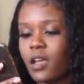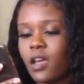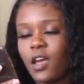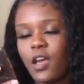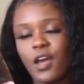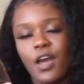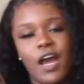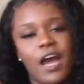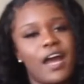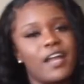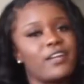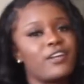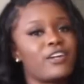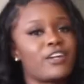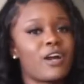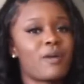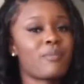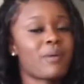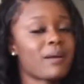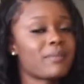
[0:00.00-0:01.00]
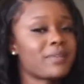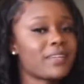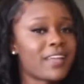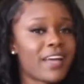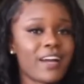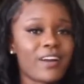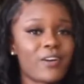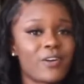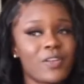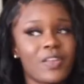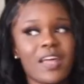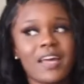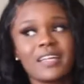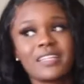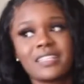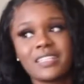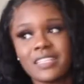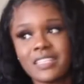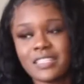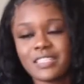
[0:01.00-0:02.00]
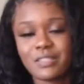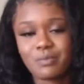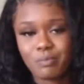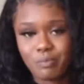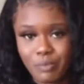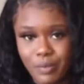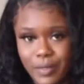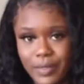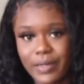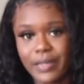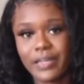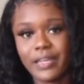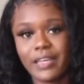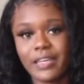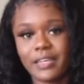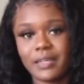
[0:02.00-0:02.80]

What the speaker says: I know y'all probably not gonna like this, but